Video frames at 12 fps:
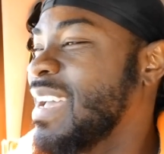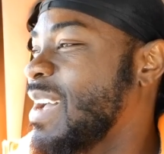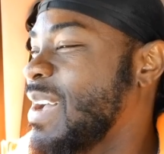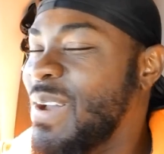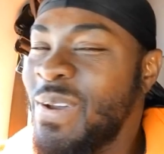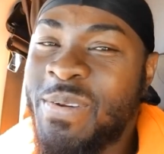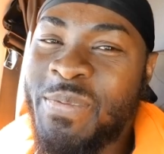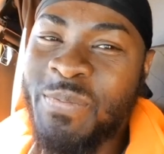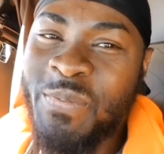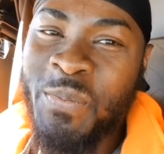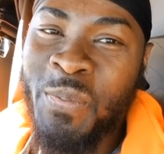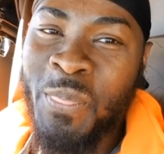
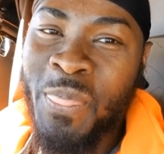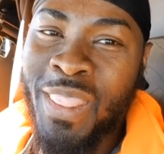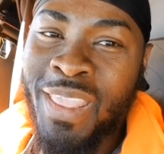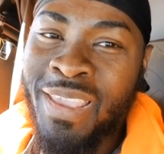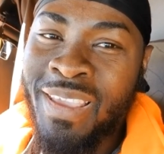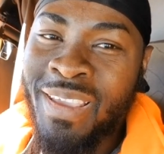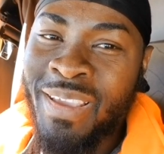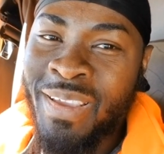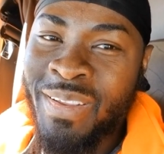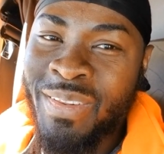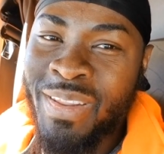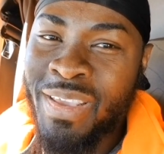Um...
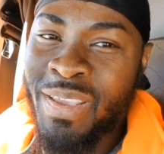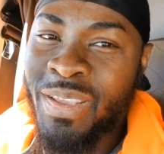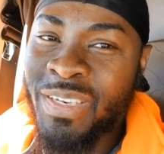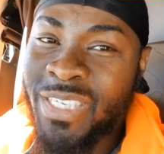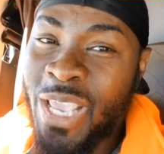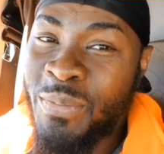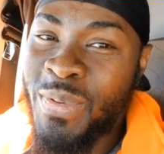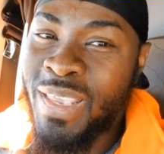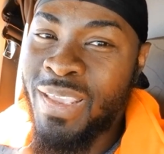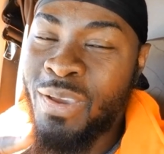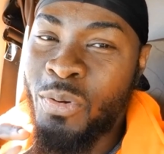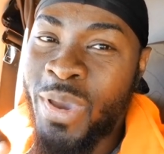The J
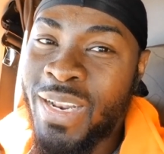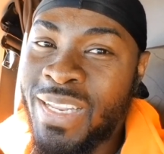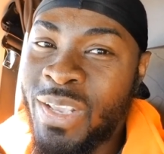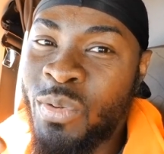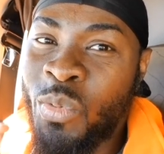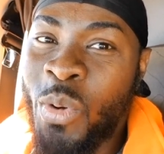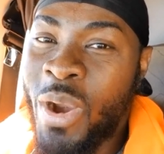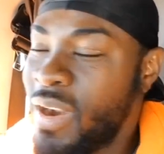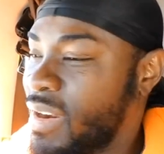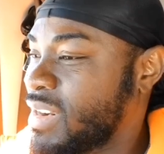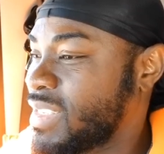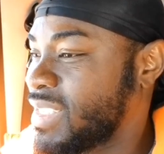B Welding
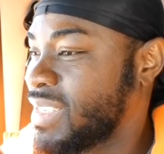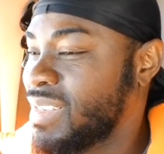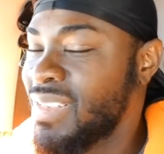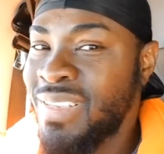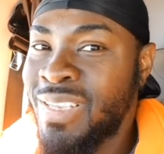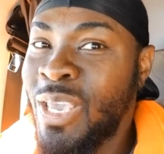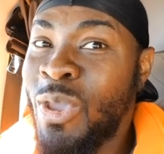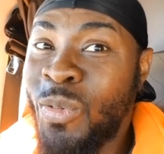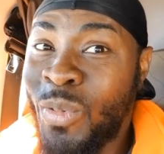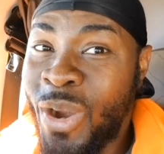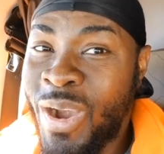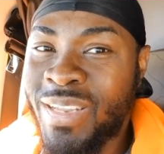worked. It
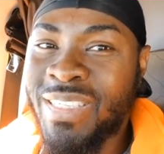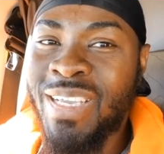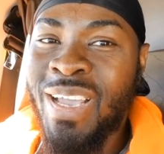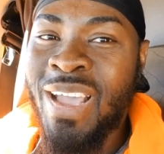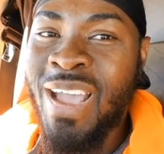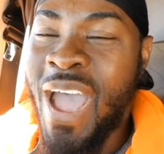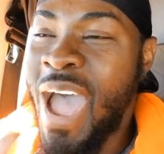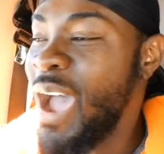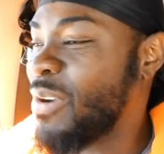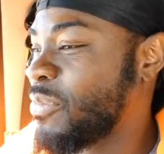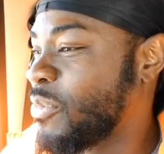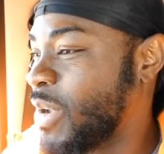worked
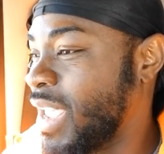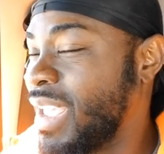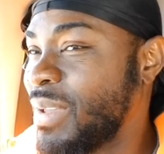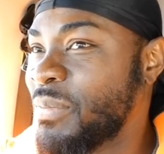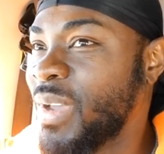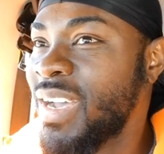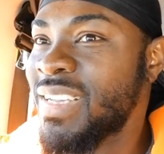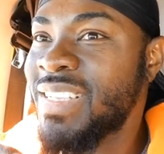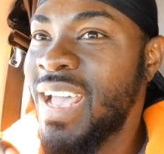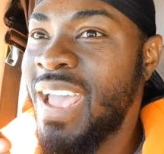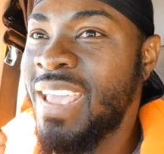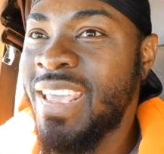halfway because
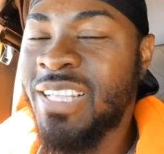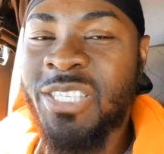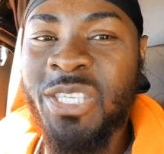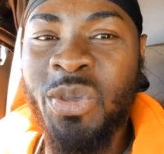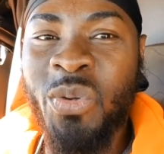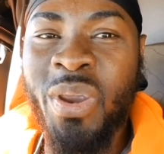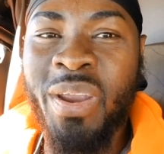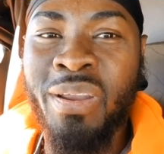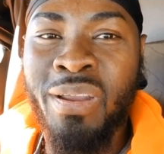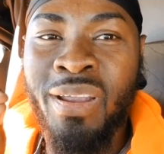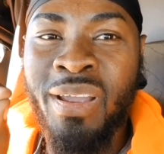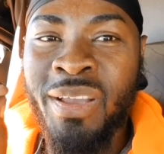I can see
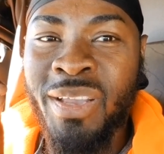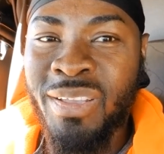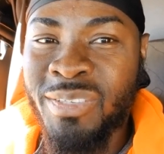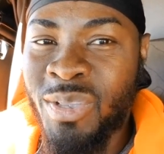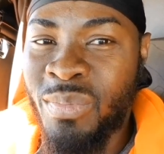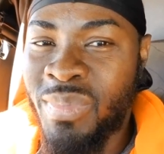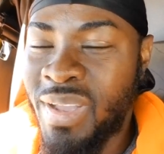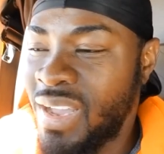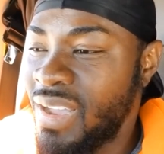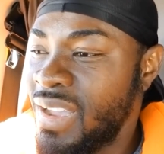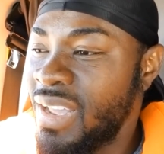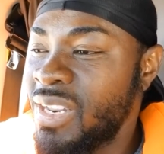where some
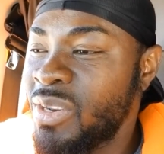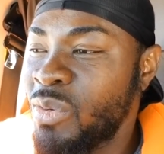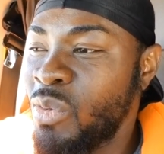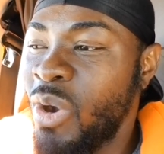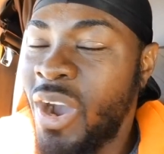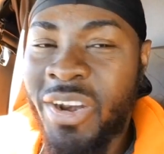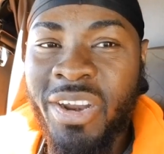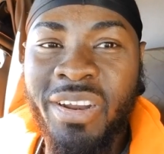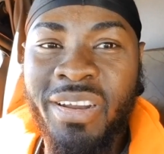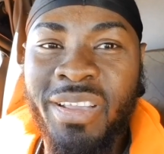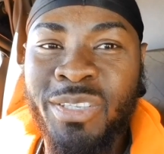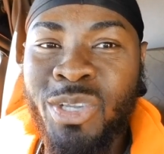uh, a little water
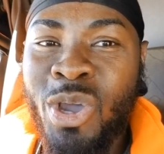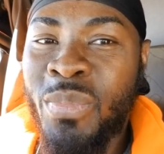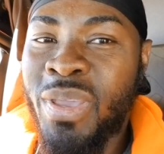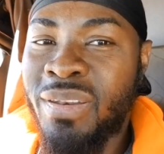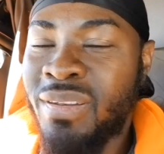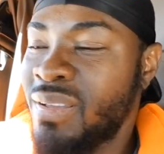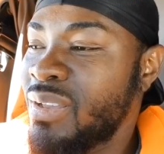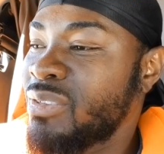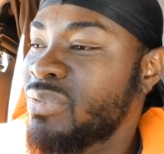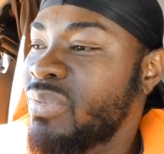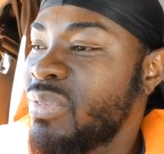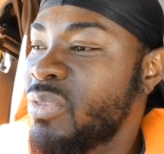is coming
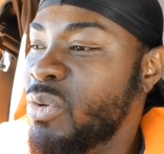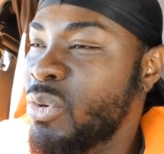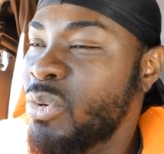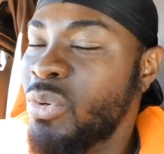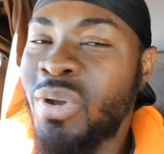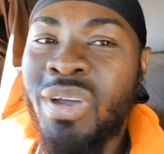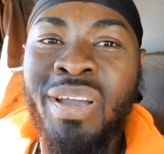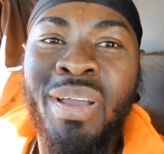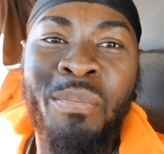through.